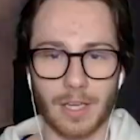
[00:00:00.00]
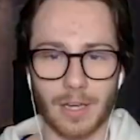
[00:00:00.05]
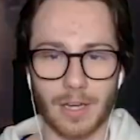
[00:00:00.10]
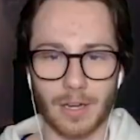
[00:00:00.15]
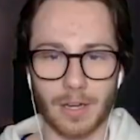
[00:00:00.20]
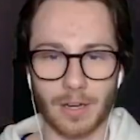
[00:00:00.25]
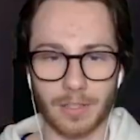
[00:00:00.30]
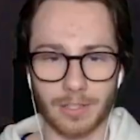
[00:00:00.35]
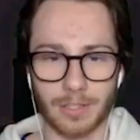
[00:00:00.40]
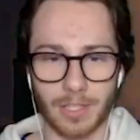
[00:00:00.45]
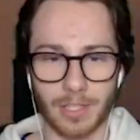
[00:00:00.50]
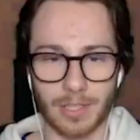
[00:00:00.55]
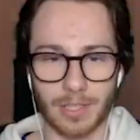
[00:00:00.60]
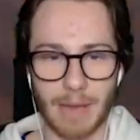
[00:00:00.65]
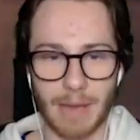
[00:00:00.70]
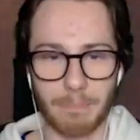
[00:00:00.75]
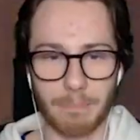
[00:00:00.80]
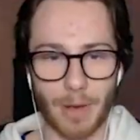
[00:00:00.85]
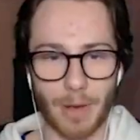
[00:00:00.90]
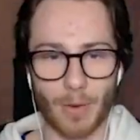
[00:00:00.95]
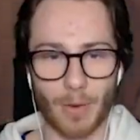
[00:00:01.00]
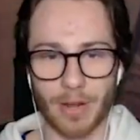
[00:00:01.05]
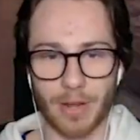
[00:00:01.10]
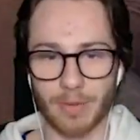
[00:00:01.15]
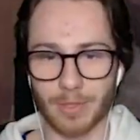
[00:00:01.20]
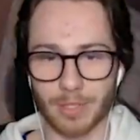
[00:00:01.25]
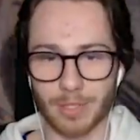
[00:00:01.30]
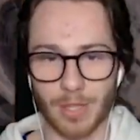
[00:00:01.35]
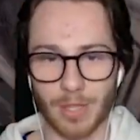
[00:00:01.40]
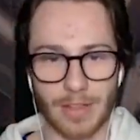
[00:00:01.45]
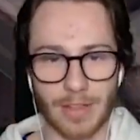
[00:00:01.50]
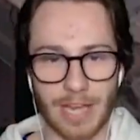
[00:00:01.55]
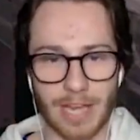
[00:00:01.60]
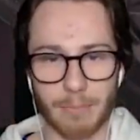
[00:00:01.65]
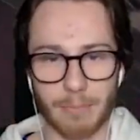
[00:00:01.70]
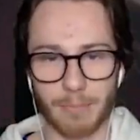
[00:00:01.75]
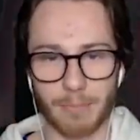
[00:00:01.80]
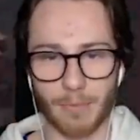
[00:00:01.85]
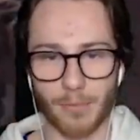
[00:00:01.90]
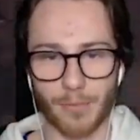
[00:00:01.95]
no, see, that building was like that
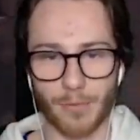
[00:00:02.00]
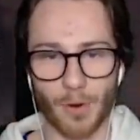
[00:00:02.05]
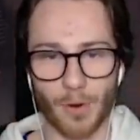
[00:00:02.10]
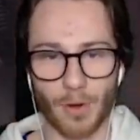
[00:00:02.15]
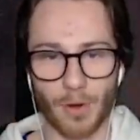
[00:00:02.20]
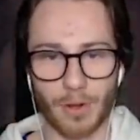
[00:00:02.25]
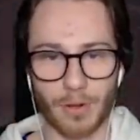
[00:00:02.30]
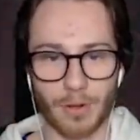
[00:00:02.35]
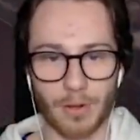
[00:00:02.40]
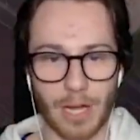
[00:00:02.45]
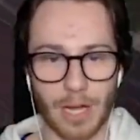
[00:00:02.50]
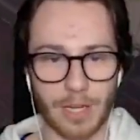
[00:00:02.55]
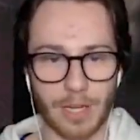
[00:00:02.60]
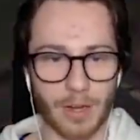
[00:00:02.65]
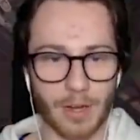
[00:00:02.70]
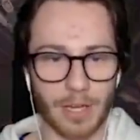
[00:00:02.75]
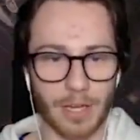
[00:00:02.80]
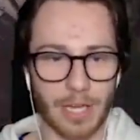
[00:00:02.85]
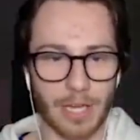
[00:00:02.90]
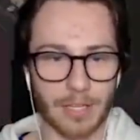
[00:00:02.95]
before I got here.